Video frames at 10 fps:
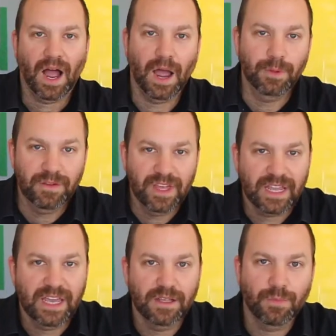I believe
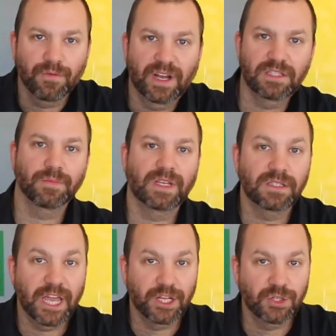that KIT provides
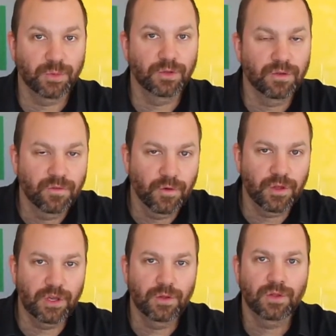something tangible for
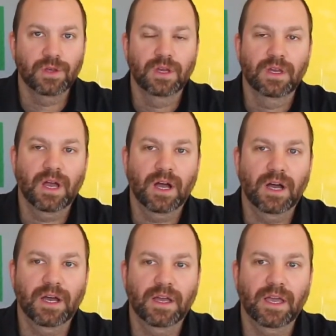the youth
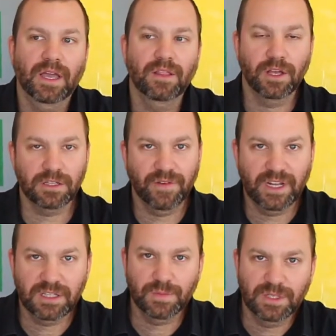uh, in Las
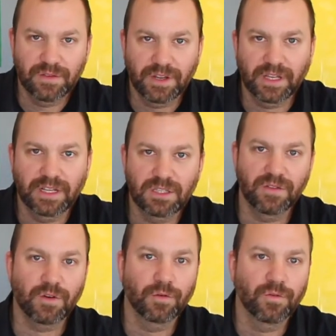Vegas specifically, it's
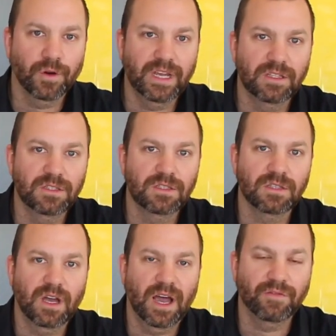difficult for kids
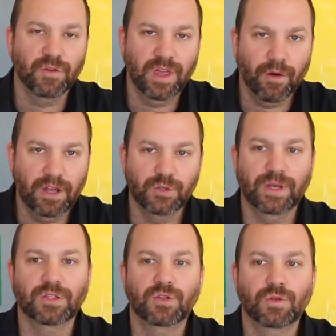uh, after they
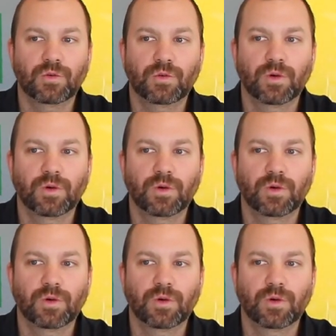graduate to